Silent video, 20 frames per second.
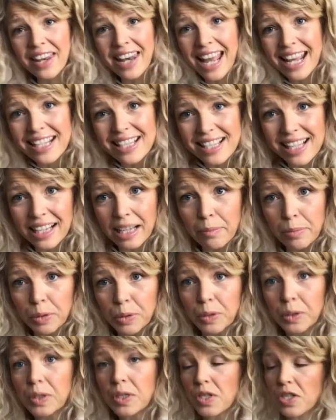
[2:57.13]
the next thing I
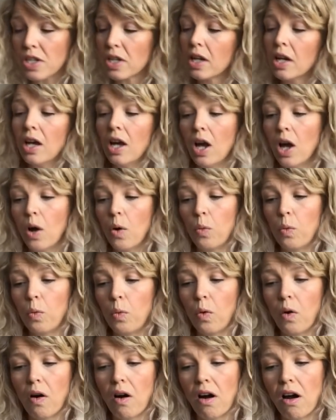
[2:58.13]
bought
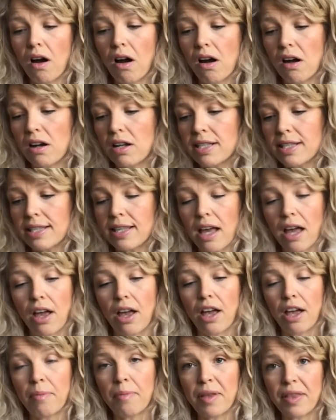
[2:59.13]
was
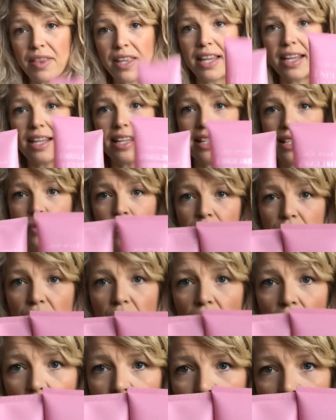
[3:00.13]
these, which
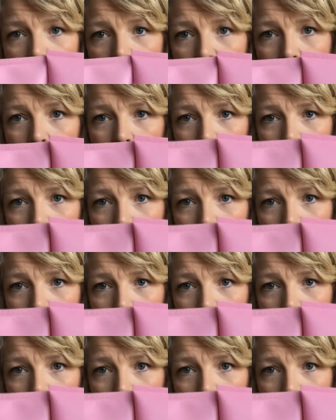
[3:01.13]
are Jack